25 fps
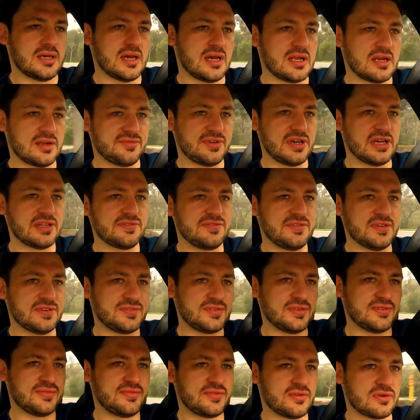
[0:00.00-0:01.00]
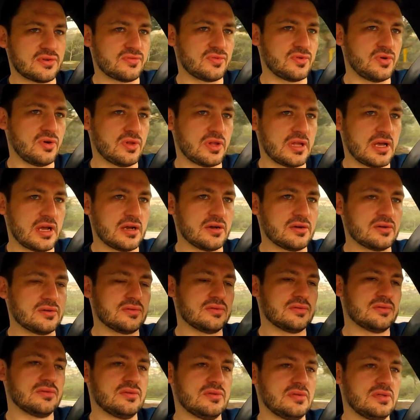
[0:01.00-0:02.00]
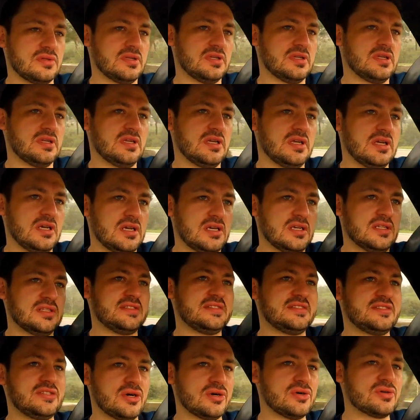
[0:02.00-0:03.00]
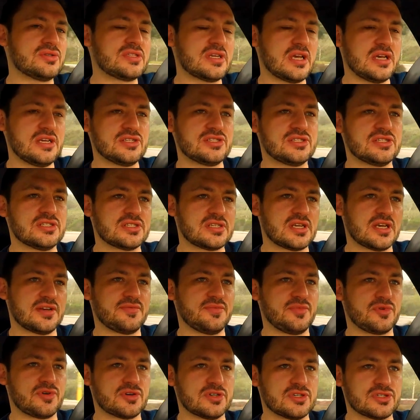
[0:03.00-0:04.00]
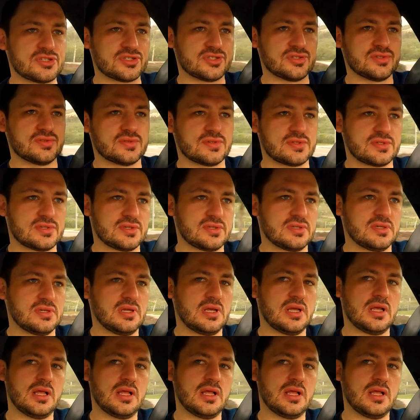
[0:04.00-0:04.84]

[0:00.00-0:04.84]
kind of N54 rollout. Those engines have more issues.